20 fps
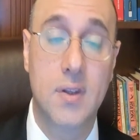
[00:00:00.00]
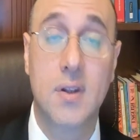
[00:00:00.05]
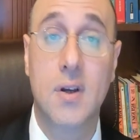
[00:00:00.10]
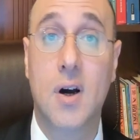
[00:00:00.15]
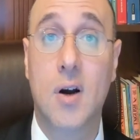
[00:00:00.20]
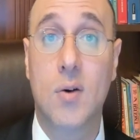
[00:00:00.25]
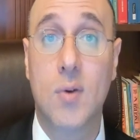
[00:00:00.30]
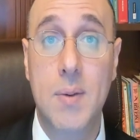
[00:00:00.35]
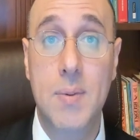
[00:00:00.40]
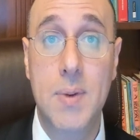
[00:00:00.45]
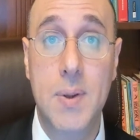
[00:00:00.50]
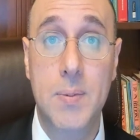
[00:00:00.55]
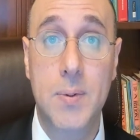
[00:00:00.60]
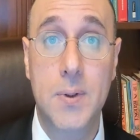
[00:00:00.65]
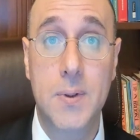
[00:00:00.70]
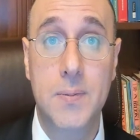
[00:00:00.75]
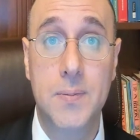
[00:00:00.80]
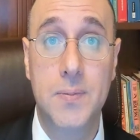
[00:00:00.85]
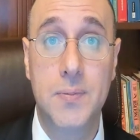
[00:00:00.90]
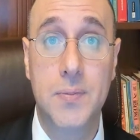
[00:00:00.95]
All right,
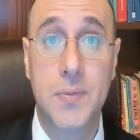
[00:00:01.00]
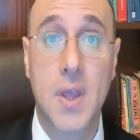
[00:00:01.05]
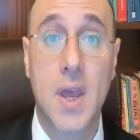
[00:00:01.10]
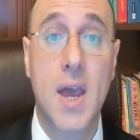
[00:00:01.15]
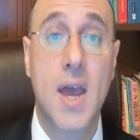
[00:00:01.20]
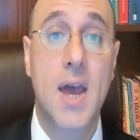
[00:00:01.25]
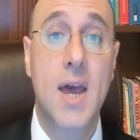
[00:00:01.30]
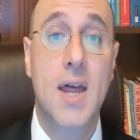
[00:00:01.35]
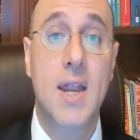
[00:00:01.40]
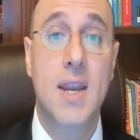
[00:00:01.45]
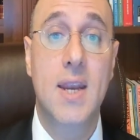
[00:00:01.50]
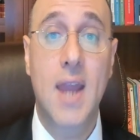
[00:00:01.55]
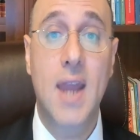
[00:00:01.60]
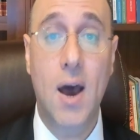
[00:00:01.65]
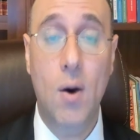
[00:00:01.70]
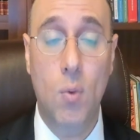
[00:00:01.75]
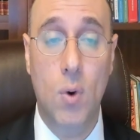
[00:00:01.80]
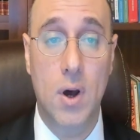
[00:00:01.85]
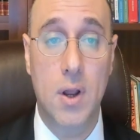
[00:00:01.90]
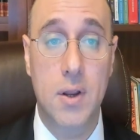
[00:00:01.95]
people?
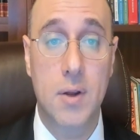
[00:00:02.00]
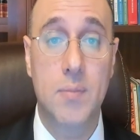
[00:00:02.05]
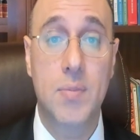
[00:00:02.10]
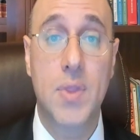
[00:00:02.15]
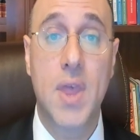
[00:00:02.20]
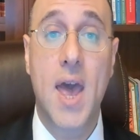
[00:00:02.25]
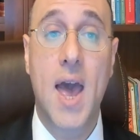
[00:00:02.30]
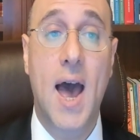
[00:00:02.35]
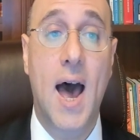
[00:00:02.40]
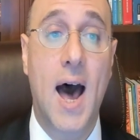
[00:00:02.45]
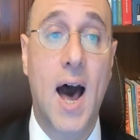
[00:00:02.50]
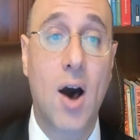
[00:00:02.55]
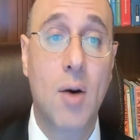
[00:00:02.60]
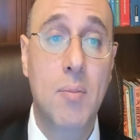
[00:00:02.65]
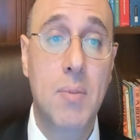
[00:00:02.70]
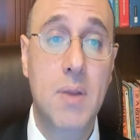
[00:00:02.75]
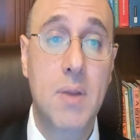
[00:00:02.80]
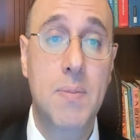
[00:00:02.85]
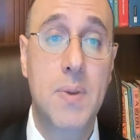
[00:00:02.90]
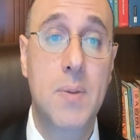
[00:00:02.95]
Now what? How
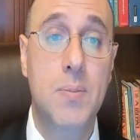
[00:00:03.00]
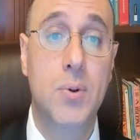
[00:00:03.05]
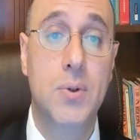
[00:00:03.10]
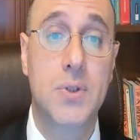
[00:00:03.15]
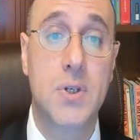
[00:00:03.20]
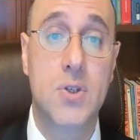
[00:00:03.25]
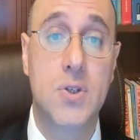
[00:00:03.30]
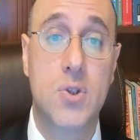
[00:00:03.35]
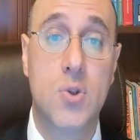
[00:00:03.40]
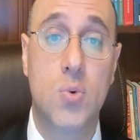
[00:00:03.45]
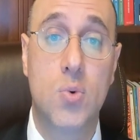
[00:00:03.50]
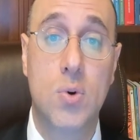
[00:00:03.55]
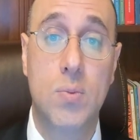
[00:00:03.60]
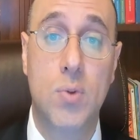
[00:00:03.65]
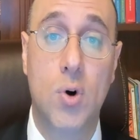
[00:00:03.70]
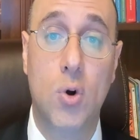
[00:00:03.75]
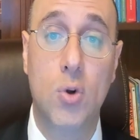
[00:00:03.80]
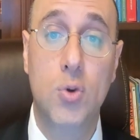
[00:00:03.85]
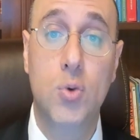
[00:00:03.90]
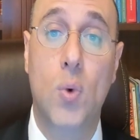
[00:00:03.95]
many people does the room
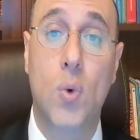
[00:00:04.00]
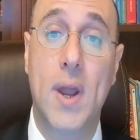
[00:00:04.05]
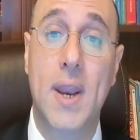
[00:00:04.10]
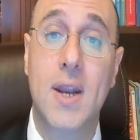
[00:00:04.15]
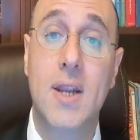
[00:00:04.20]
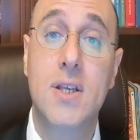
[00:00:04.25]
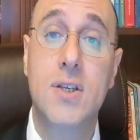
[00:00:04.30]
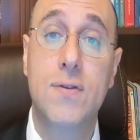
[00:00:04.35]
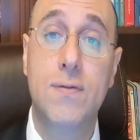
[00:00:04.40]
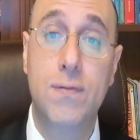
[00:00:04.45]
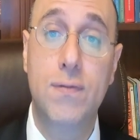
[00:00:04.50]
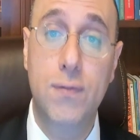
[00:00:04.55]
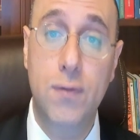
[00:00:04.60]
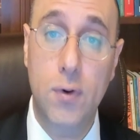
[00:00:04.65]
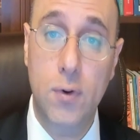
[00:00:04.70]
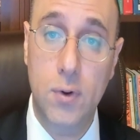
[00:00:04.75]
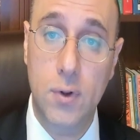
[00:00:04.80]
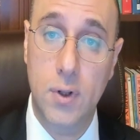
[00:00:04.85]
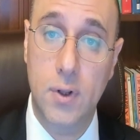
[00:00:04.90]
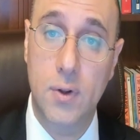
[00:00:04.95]
hold when it is
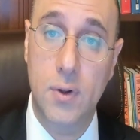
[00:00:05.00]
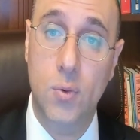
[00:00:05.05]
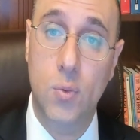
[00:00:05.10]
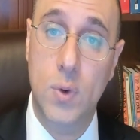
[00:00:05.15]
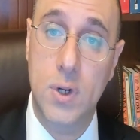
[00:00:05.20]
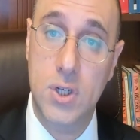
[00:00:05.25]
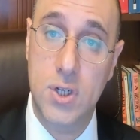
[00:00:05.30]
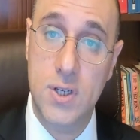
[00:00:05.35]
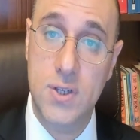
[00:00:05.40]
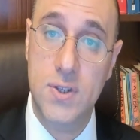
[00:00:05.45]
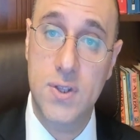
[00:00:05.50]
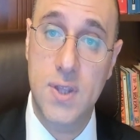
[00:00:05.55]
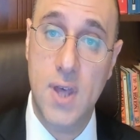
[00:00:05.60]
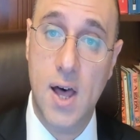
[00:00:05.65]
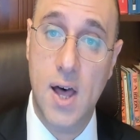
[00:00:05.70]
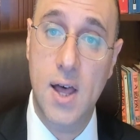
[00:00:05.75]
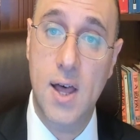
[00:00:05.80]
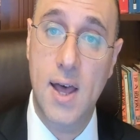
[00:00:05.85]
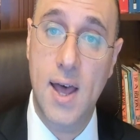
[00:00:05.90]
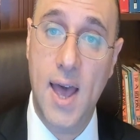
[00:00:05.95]
full, which is
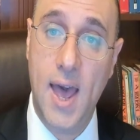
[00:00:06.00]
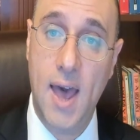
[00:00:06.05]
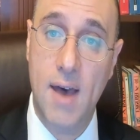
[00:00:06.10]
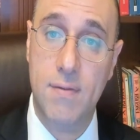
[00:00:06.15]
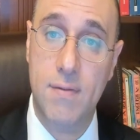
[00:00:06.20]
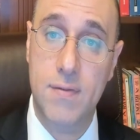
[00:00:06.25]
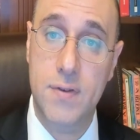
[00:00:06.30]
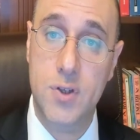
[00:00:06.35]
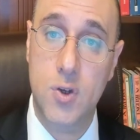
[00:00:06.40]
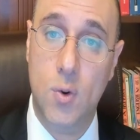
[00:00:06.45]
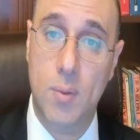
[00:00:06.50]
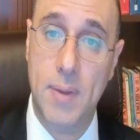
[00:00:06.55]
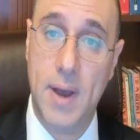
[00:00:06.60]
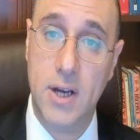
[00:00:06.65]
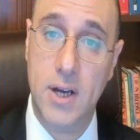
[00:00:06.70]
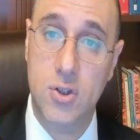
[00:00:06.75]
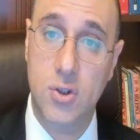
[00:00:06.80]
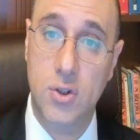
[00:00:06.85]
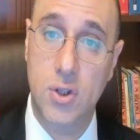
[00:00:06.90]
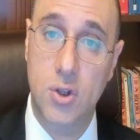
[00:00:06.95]
the f? So I'm
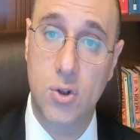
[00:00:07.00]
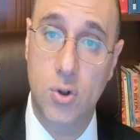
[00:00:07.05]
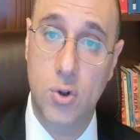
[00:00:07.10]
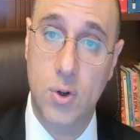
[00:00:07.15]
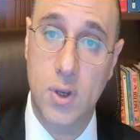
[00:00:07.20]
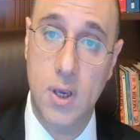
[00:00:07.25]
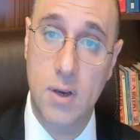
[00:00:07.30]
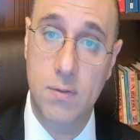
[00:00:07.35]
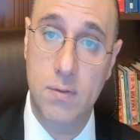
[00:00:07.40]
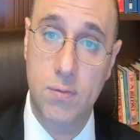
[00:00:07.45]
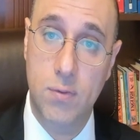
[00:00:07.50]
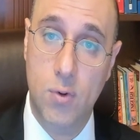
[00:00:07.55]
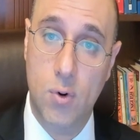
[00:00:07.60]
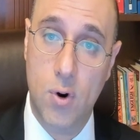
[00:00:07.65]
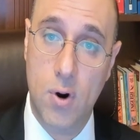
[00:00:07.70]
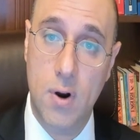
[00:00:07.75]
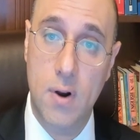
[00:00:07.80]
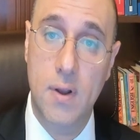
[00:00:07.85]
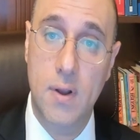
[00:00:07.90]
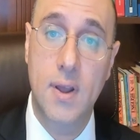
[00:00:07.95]
actually looking
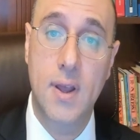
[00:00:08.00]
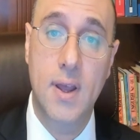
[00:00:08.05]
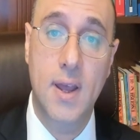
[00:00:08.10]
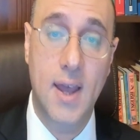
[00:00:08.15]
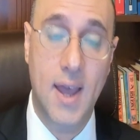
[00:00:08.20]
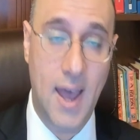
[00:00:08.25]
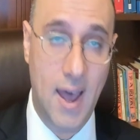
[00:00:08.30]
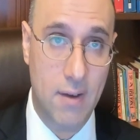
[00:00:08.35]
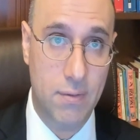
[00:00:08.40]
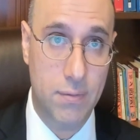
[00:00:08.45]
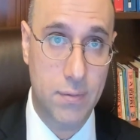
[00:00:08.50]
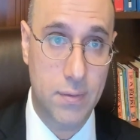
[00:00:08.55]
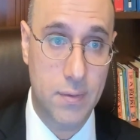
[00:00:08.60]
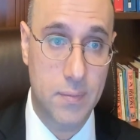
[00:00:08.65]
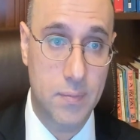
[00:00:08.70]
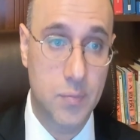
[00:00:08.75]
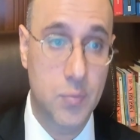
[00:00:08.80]
for f.